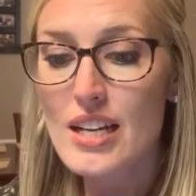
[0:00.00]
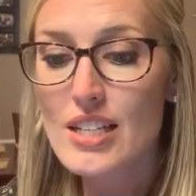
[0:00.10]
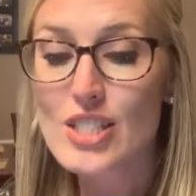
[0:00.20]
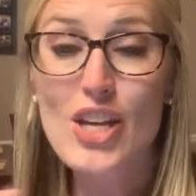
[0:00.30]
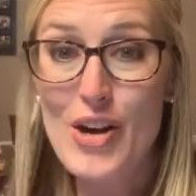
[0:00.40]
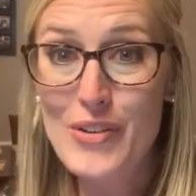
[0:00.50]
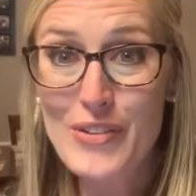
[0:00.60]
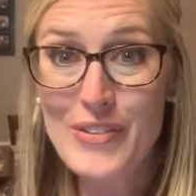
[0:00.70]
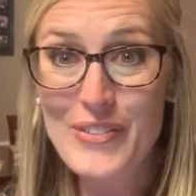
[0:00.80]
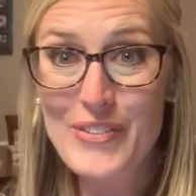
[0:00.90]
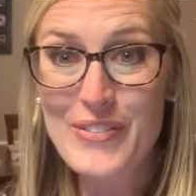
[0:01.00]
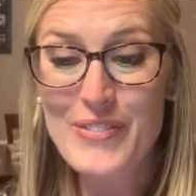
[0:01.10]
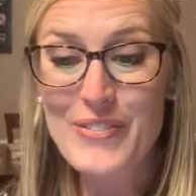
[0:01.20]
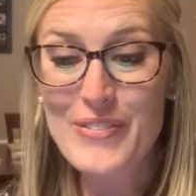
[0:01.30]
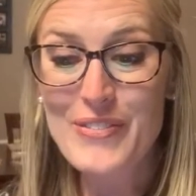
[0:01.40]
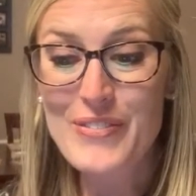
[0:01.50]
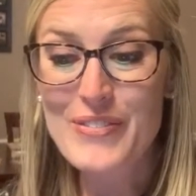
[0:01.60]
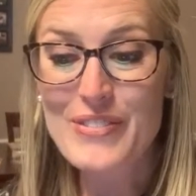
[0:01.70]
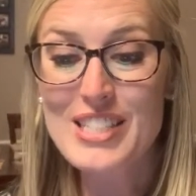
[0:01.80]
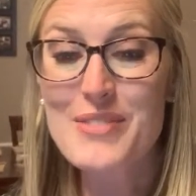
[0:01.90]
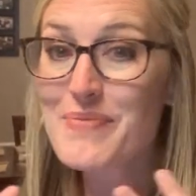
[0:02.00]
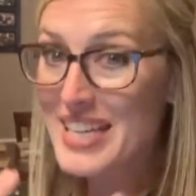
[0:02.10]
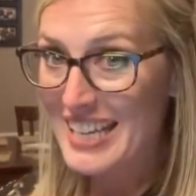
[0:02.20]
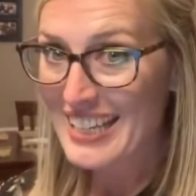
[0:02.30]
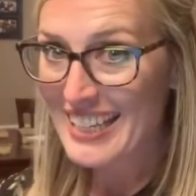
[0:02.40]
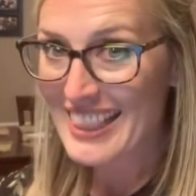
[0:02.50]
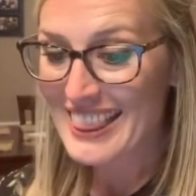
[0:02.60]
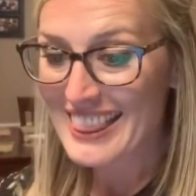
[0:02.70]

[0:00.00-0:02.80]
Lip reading: So, to me,